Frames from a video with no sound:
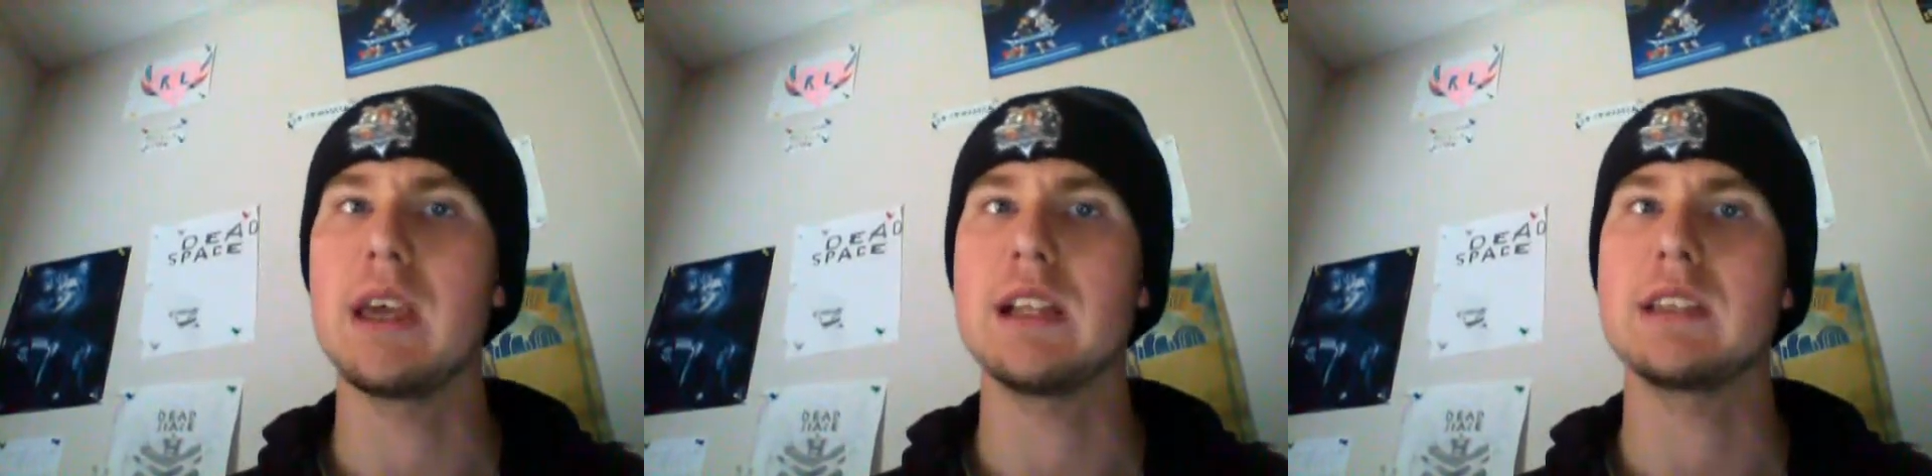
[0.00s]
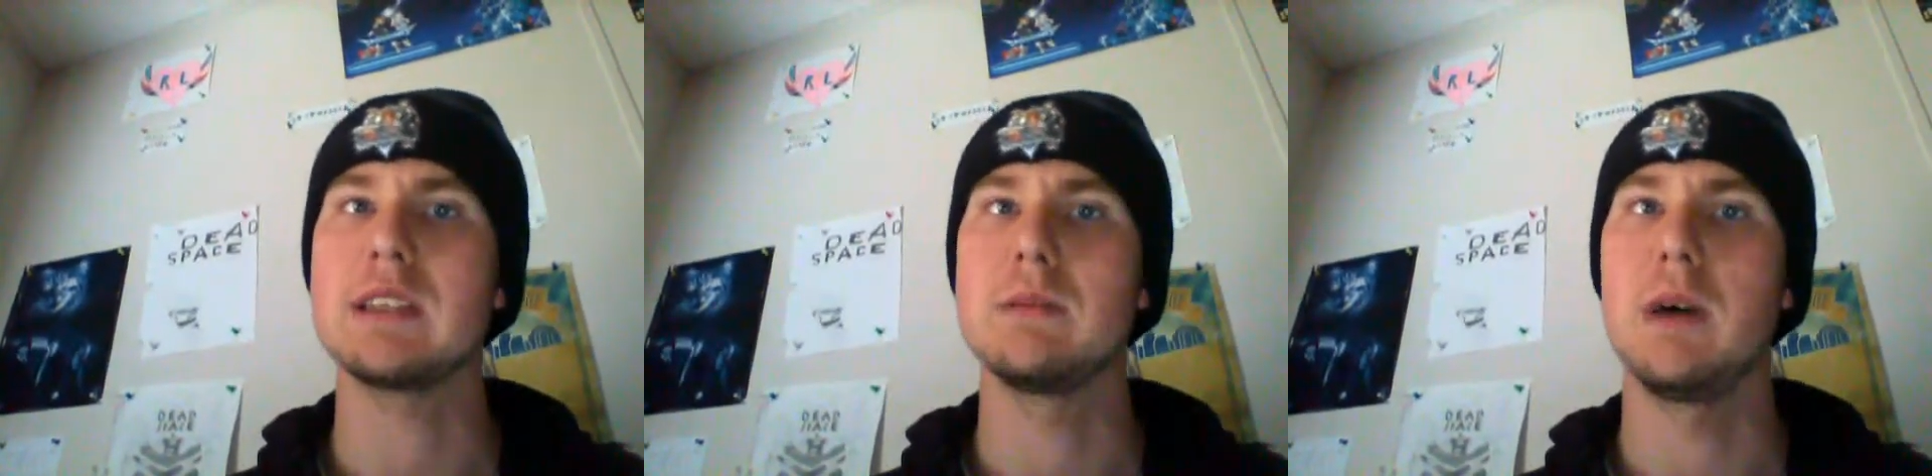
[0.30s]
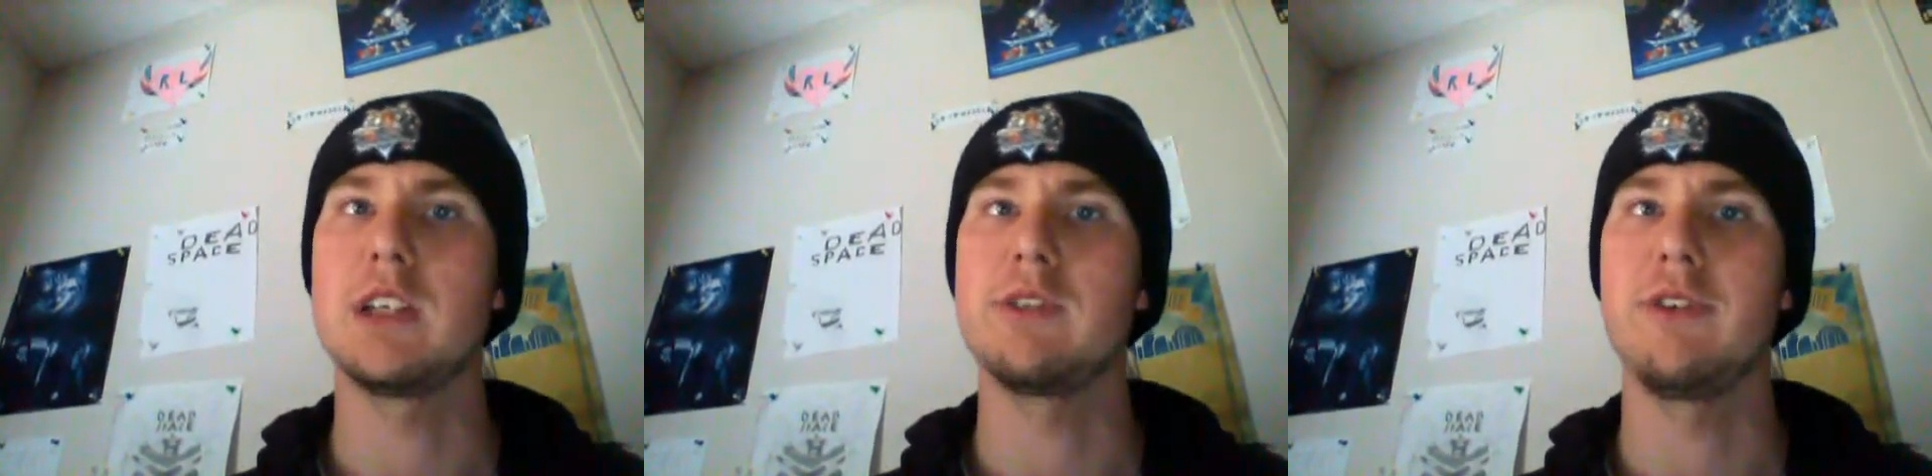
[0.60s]
gets
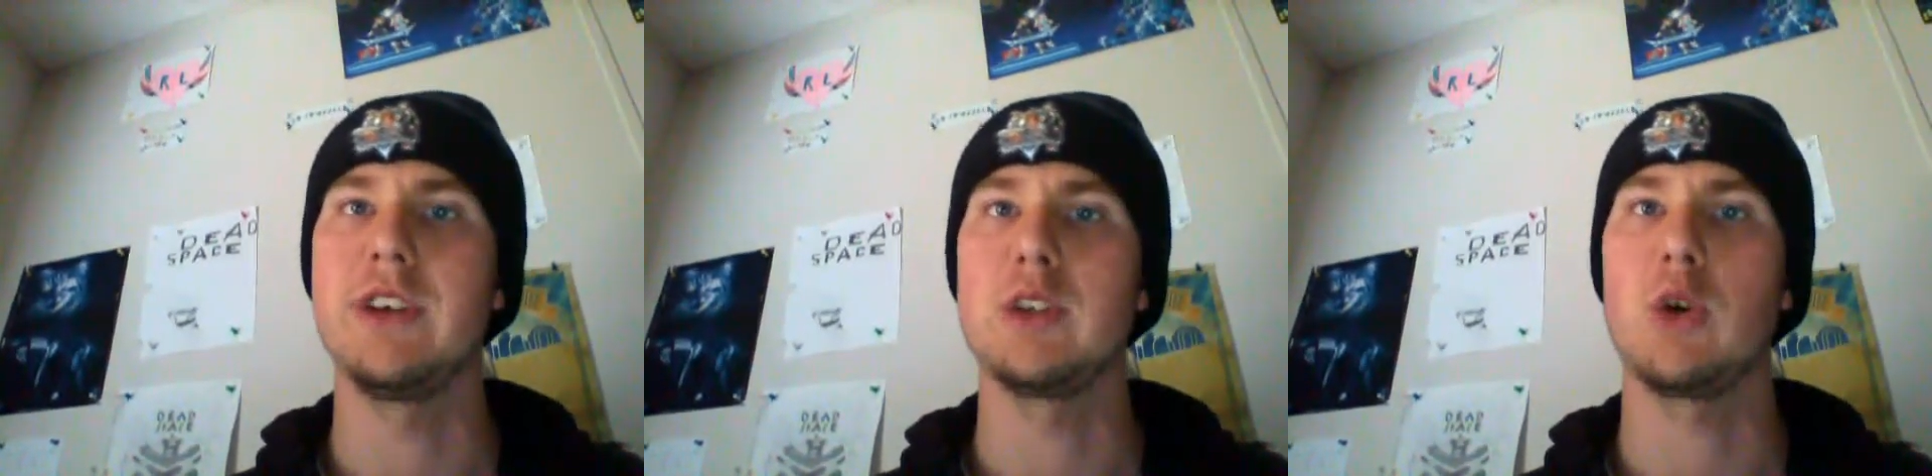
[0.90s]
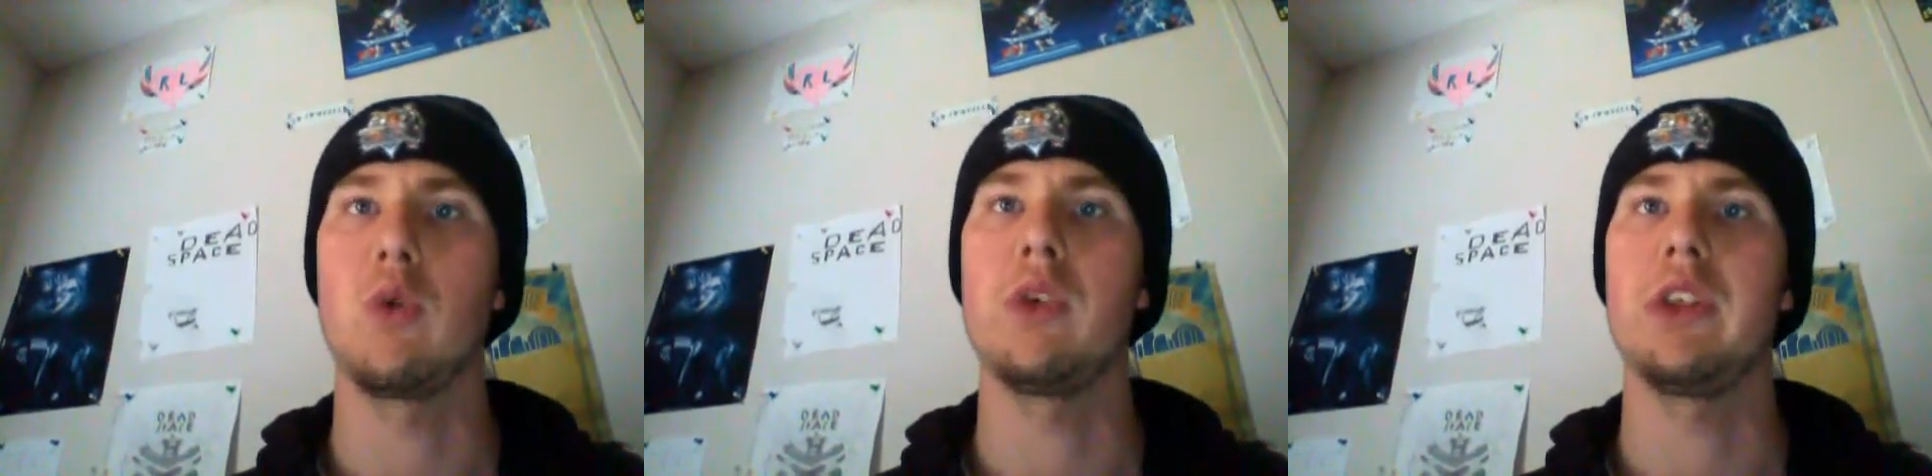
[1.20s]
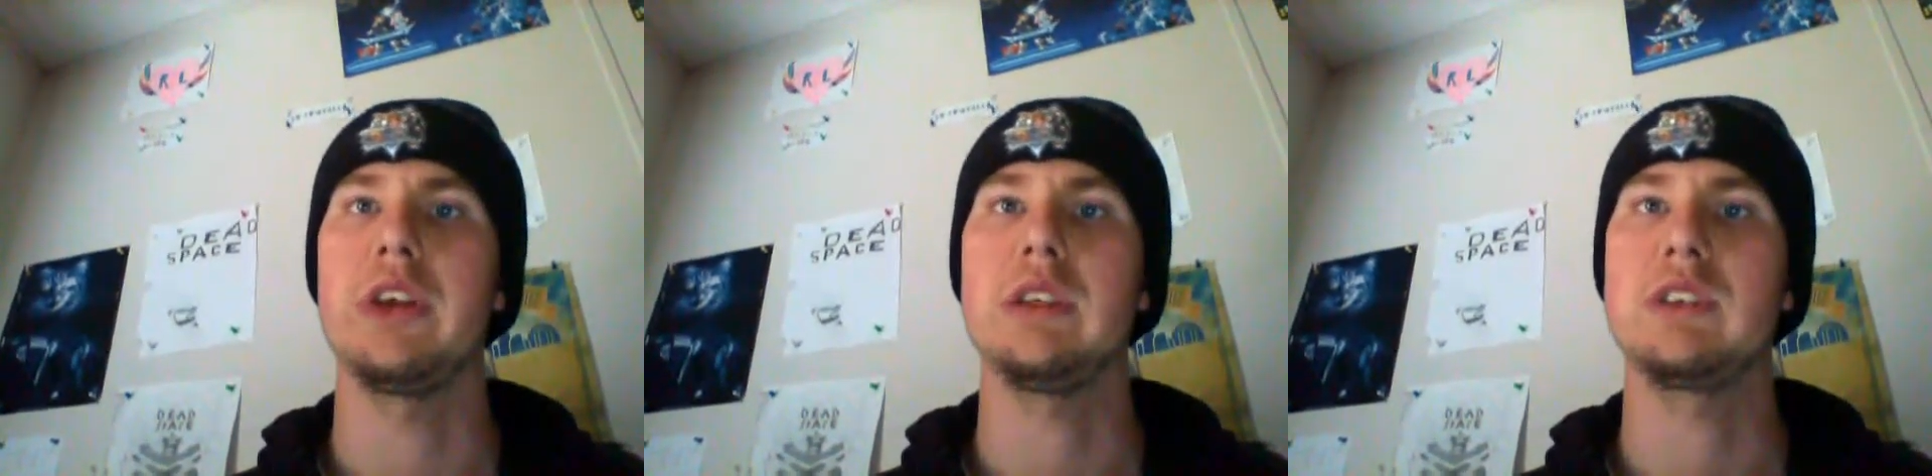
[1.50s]
much of a physical
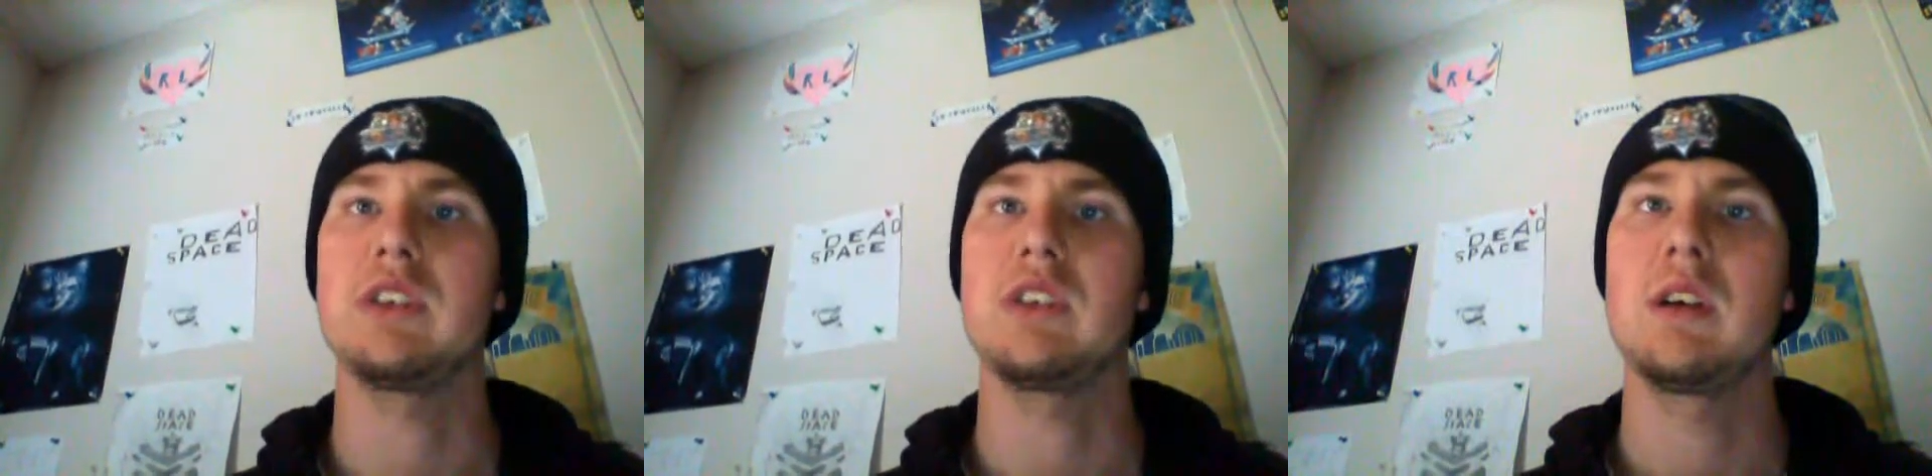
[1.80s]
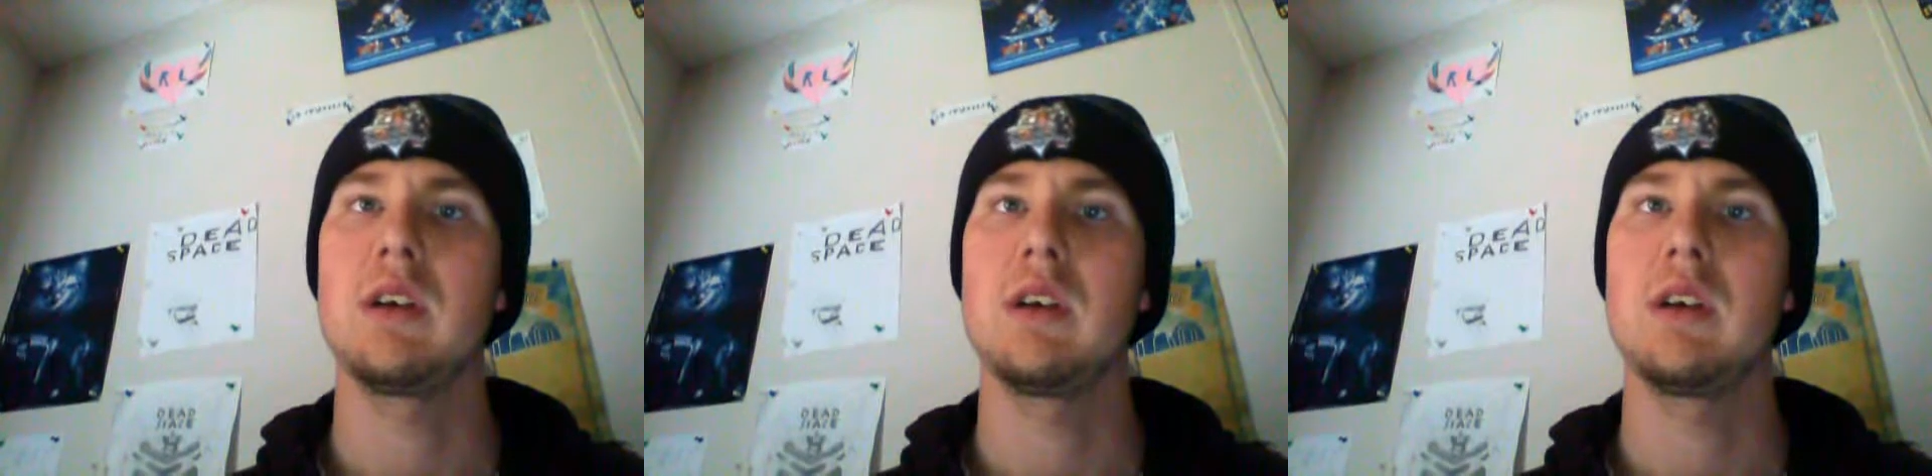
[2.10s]
release.